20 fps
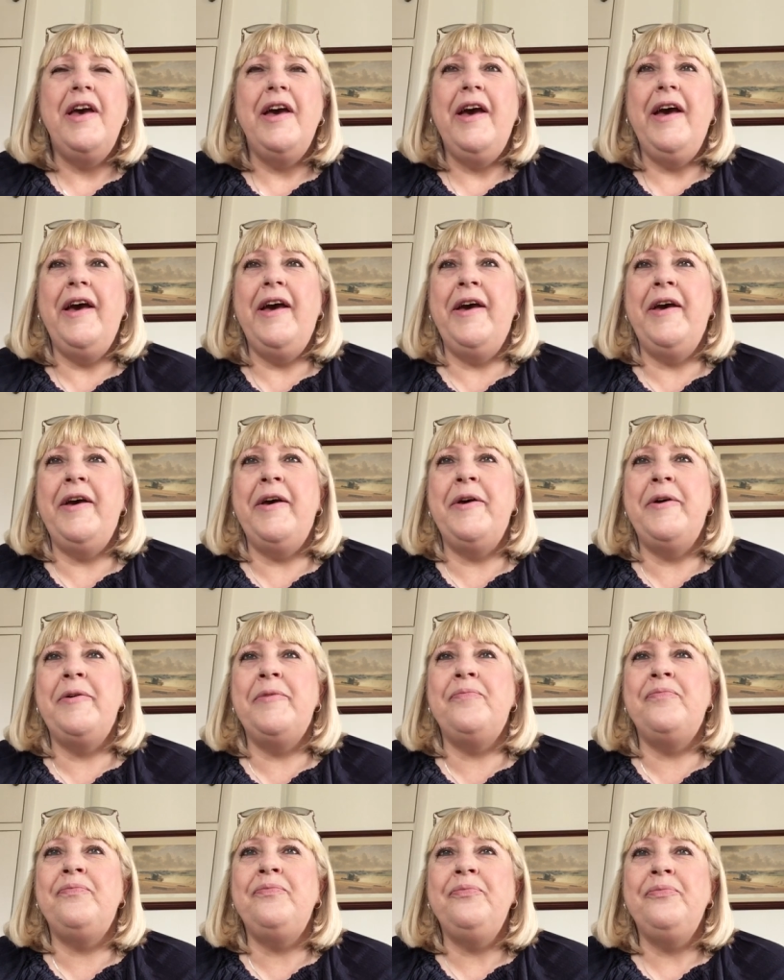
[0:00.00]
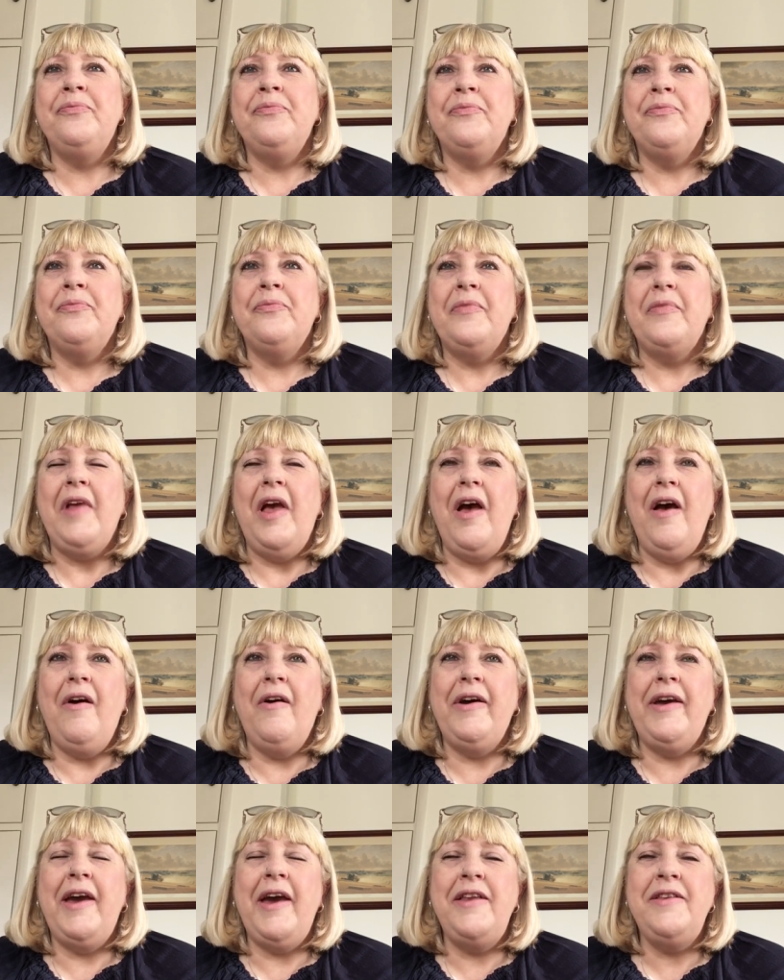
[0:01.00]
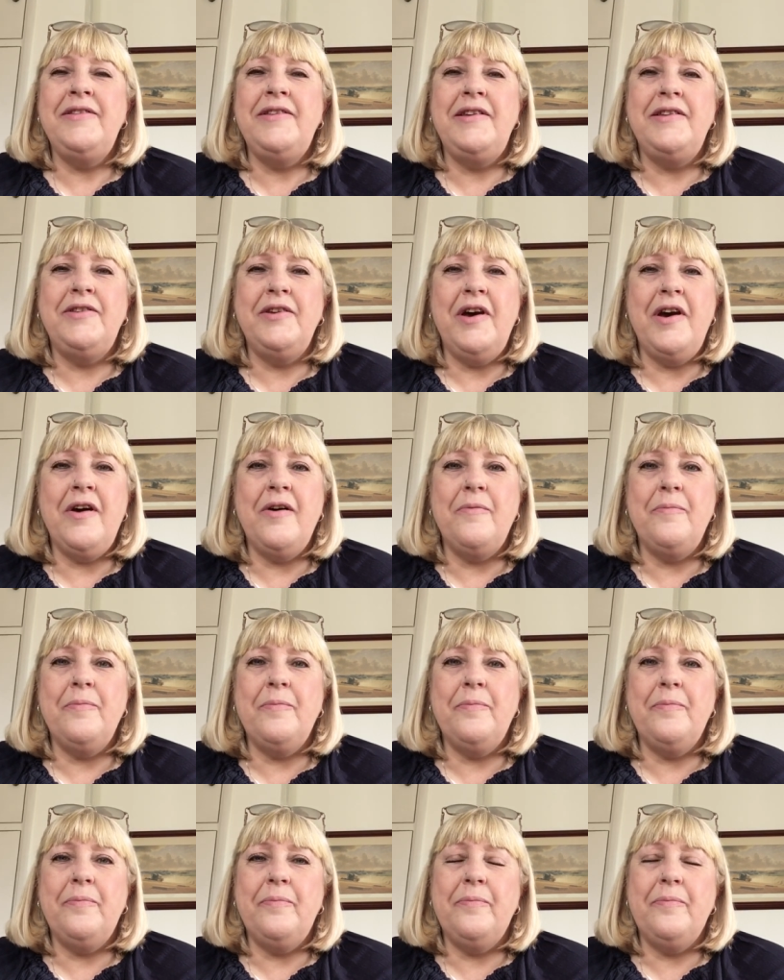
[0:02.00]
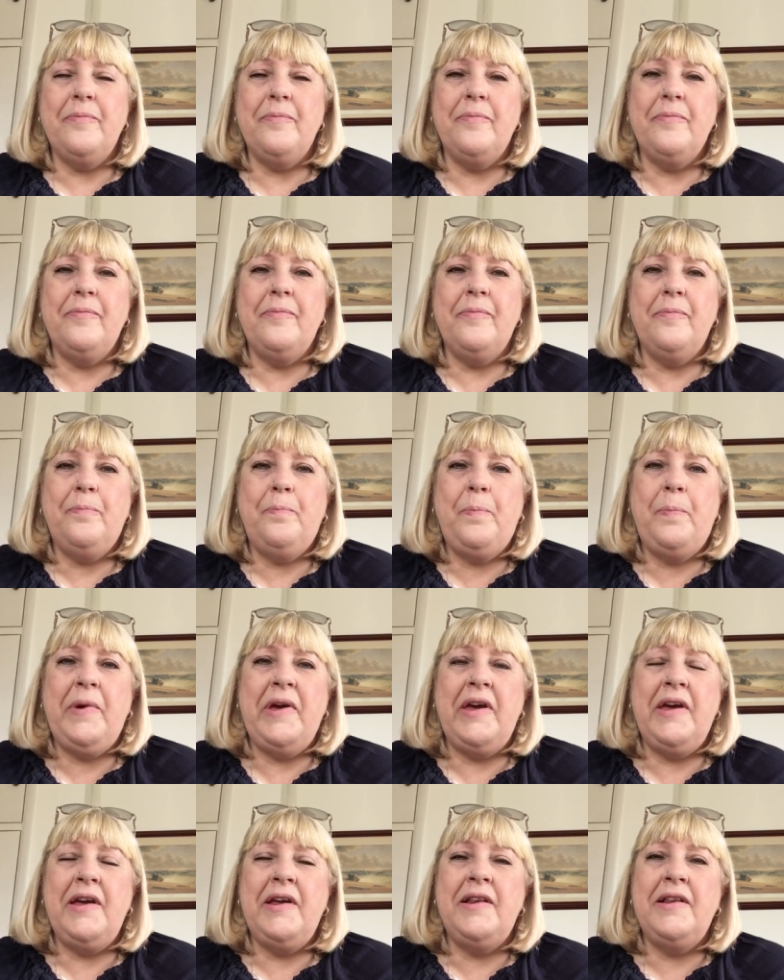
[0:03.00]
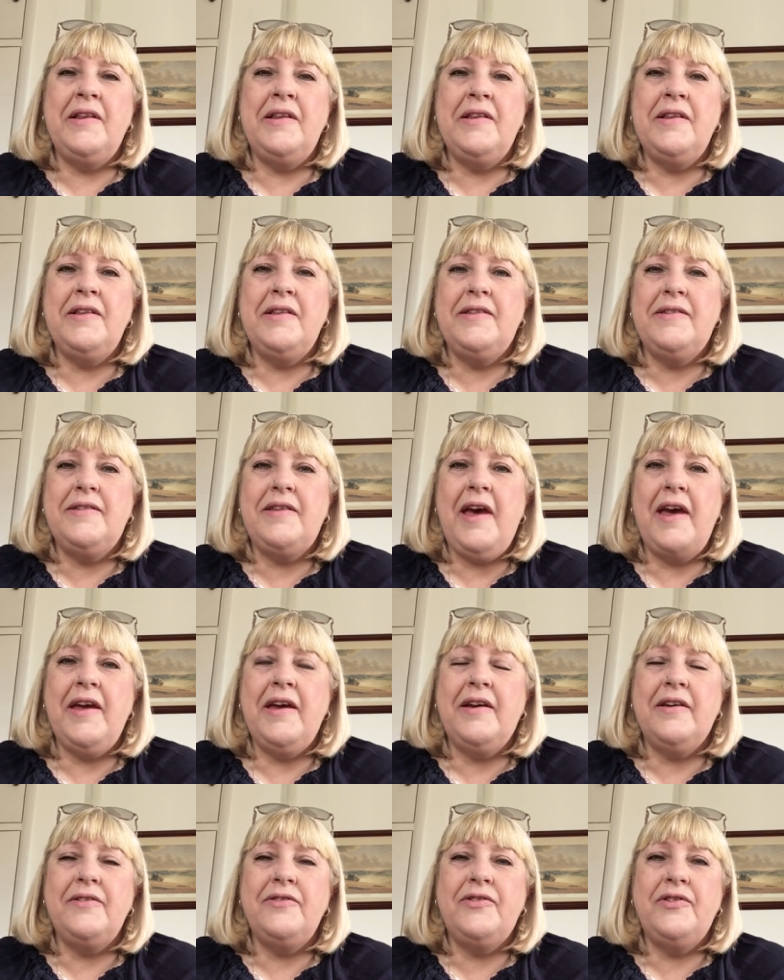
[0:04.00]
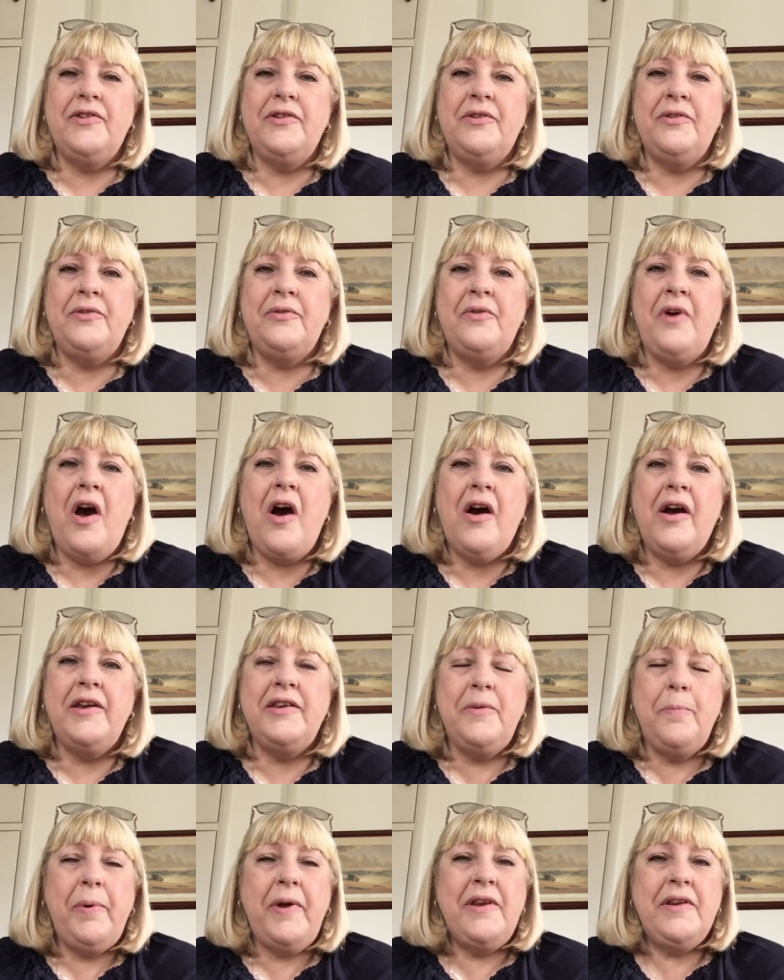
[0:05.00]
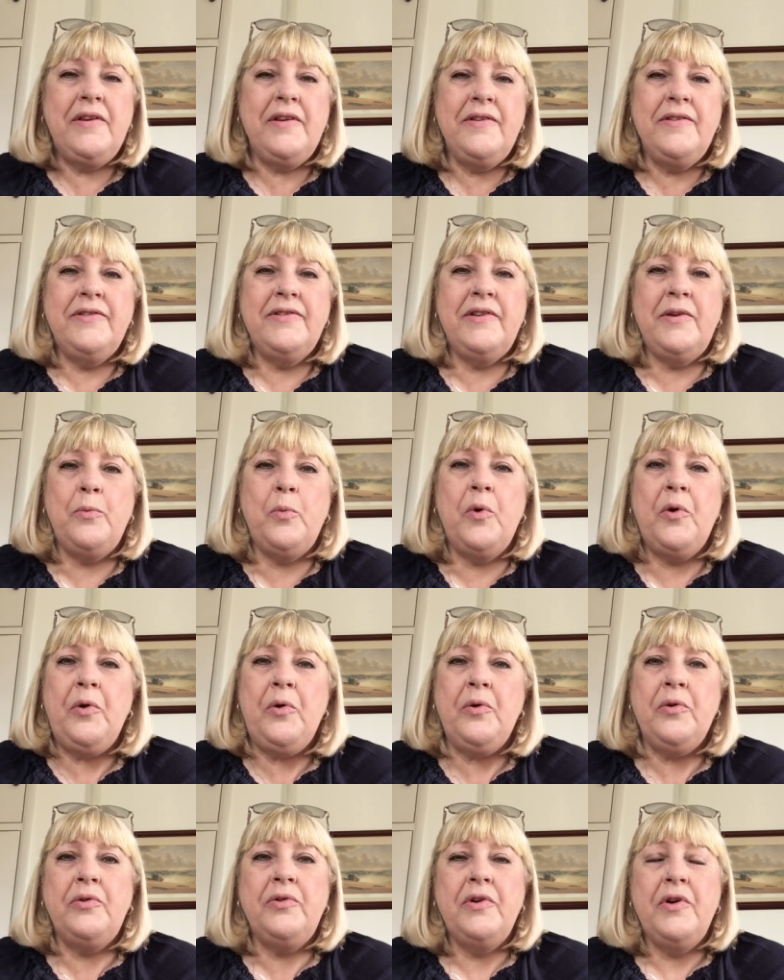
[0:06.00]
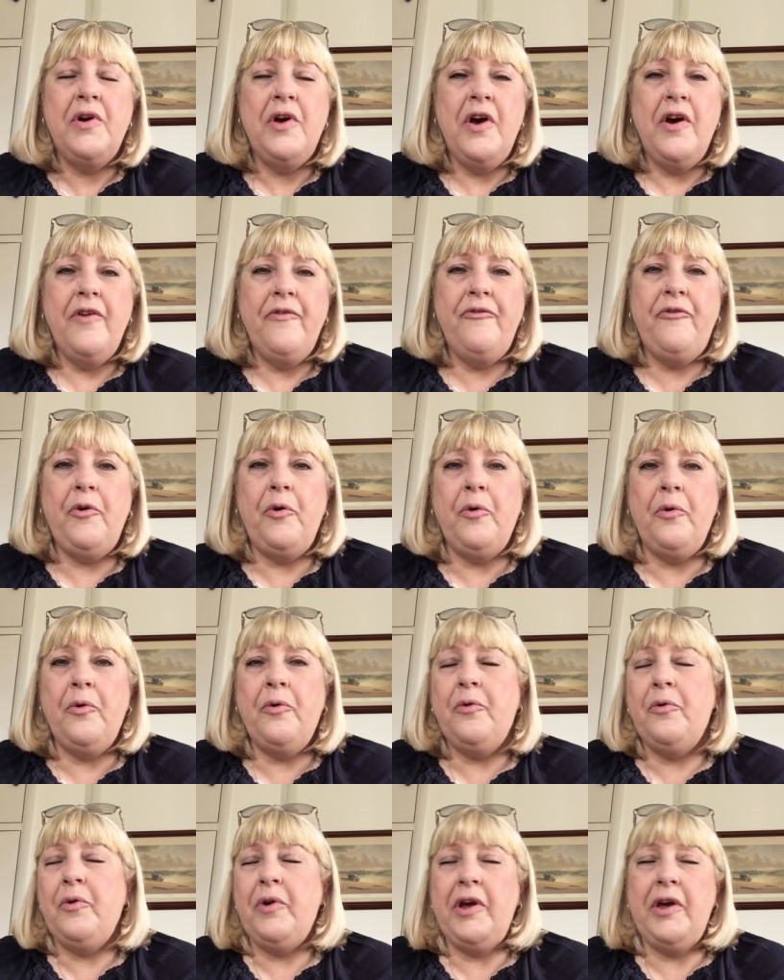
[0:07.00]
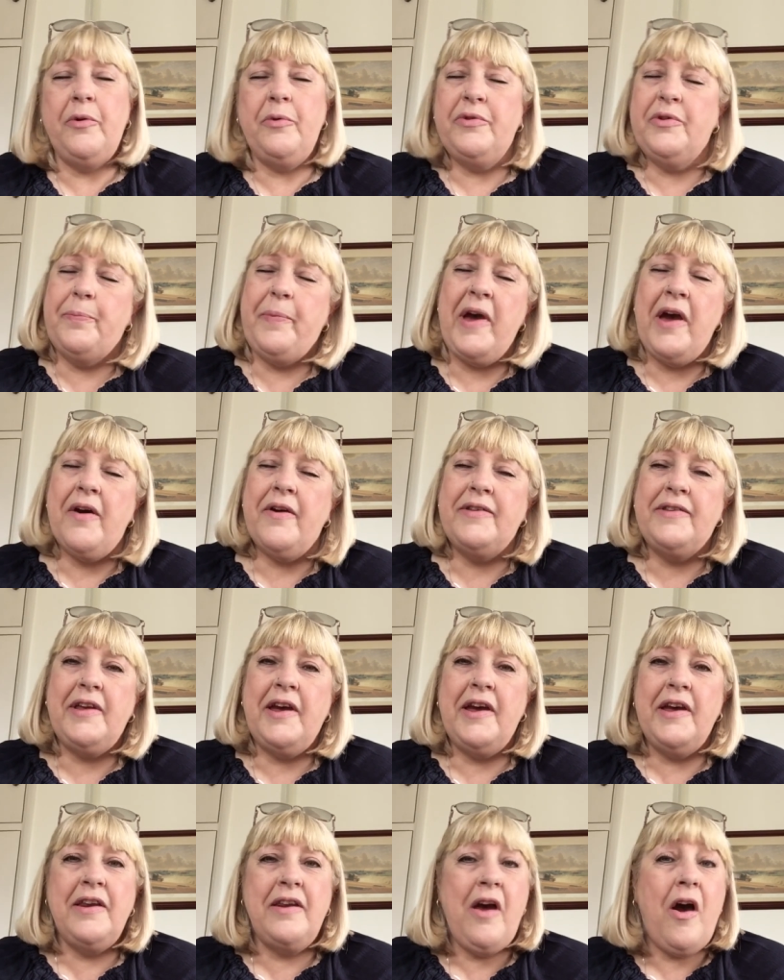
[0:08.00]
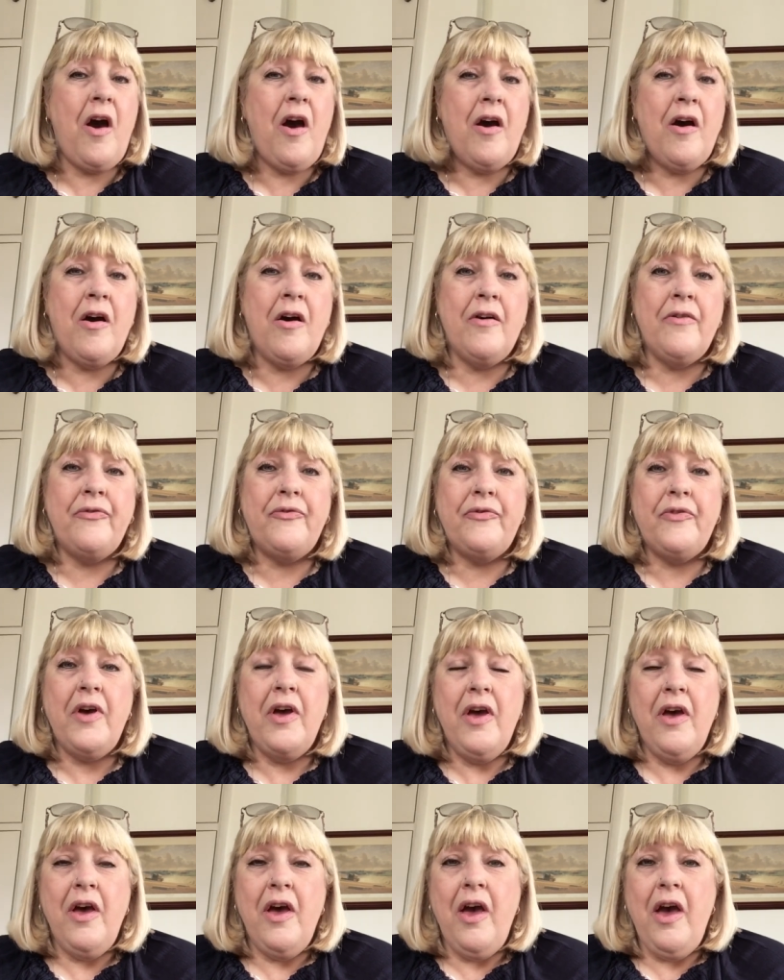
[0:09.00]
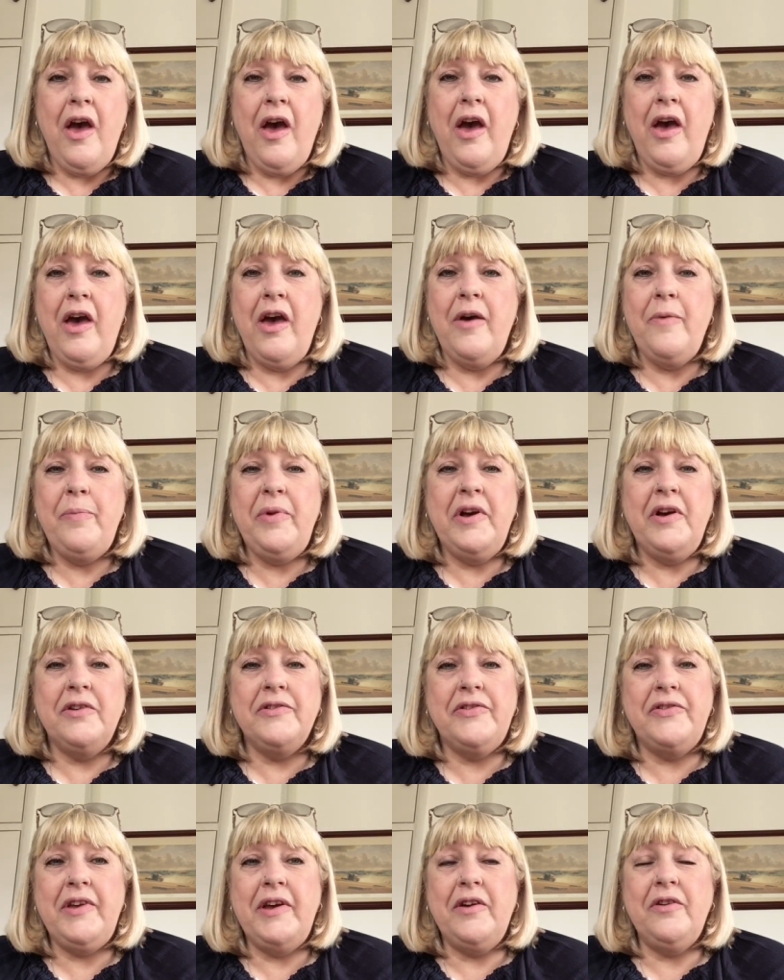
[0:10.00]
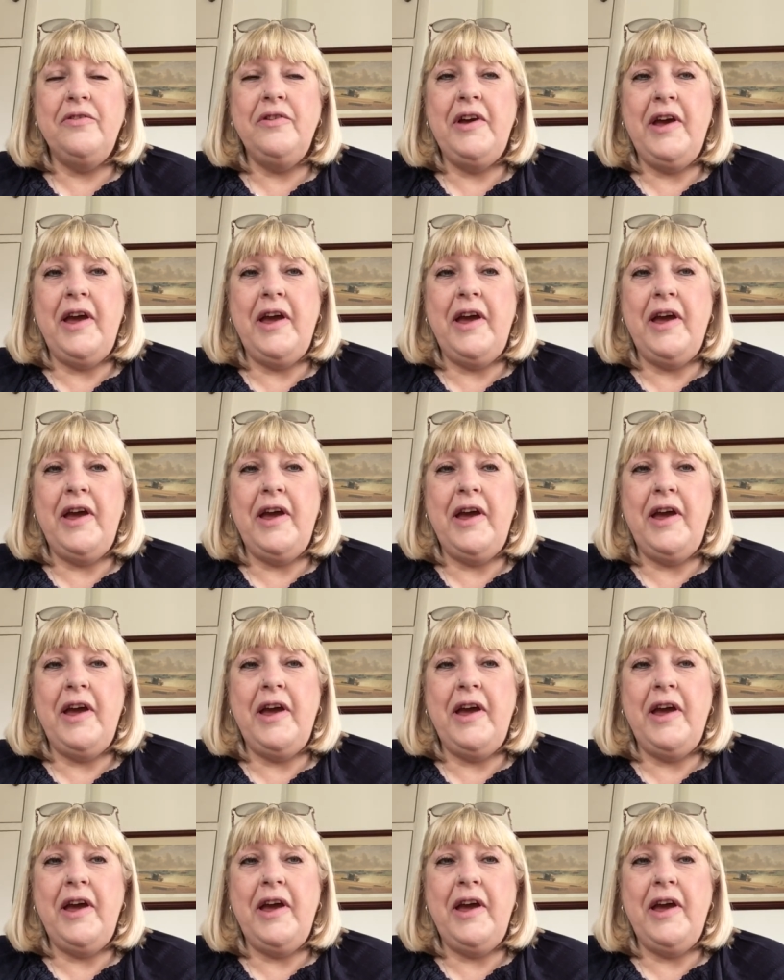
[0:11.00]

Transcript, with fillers: Um, I ended up being taken to high dependency ward for it was about a day and a half um, because they couldn't